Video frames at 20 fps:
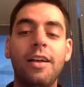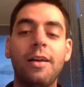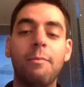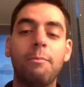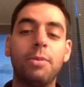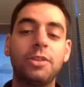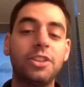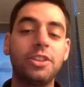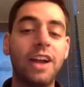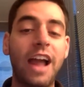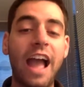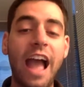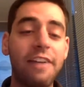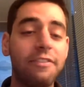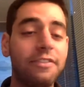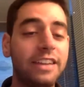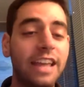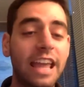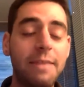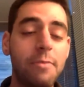But they're half a
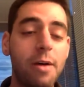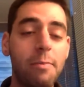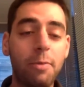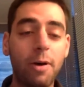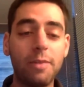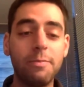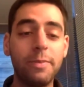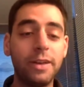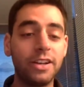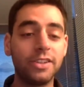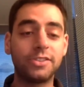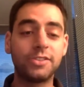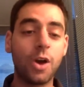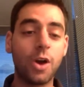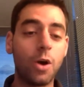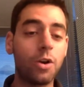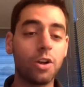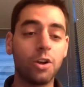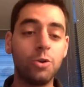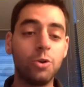game up on
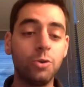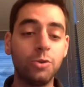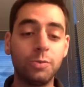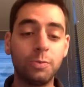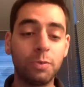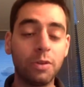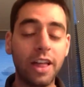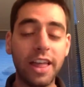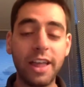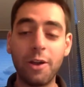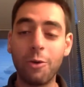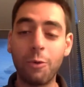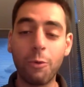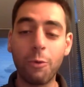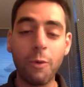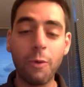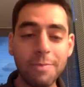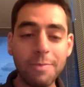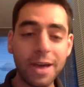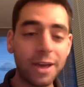Minnesota, who's playing way
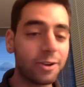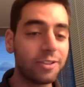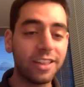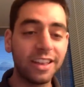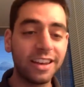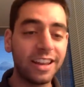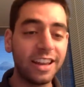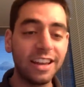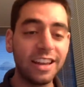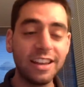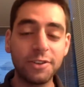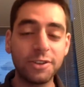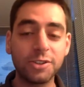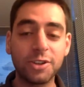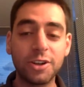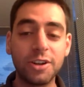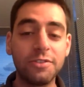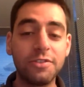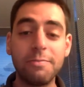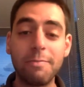better than any of us could
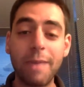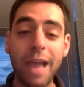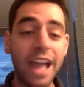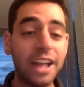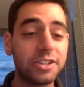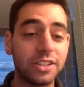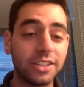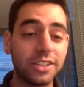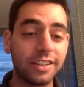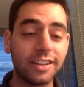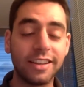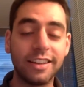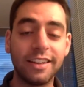have imagined.